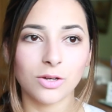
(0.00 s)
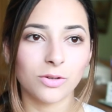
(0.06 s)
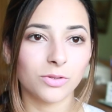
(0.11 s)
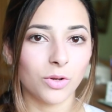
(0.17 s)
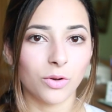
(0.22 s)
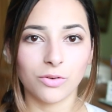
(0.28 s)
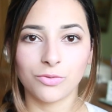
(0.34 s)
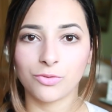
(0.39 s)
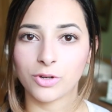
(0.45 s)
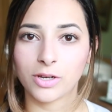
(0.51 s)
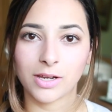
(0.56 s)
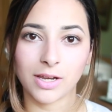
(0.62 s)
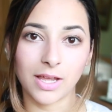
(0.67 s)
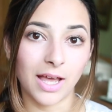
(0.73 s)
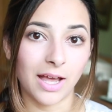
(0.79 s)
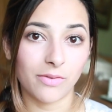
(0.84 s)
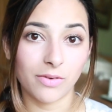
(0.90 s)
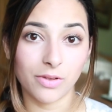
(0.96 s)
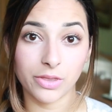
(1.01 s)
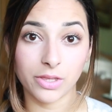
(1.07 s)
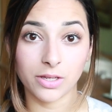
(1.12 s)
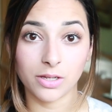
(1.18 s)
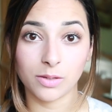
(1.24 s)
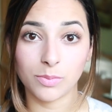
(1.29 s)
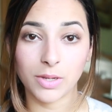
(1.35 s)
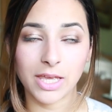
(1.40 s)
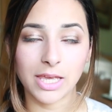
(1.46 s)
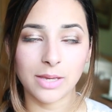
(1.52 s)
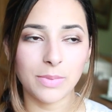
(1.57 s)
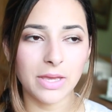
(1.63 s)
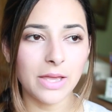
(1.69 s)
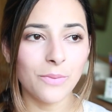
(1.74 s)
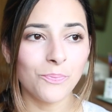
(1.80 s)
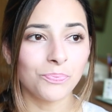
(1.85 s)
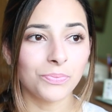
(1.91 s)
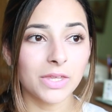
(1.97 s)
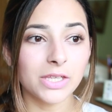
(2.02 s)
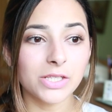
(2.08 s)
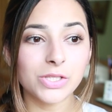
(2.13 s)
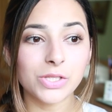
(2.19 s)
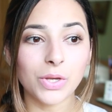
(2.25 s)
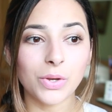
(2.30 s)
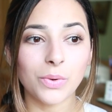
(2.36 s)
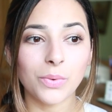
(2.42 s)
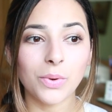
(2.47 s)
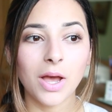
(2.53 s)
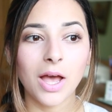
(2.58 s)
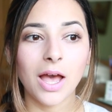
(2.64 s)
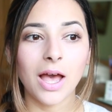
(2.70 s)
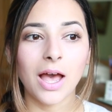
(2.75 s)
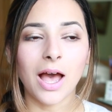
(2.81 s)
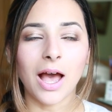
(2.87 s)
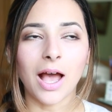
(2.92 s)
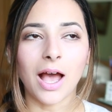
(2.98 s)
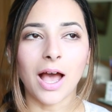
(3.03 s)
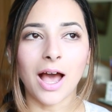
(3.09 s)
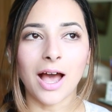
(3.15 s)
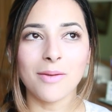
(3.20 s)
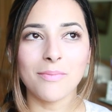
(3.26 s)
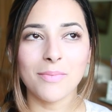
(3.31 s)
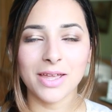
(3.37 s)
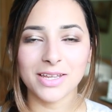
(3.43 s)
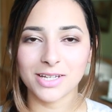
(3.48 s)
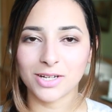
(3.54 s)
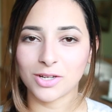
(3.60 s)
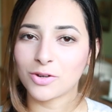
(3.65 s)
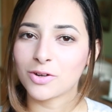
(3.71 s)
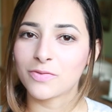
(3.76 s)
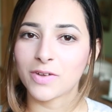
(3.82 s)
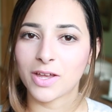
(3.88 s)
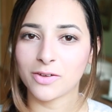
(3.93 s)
don't know if we're gonna have a third baby. So I made a lot of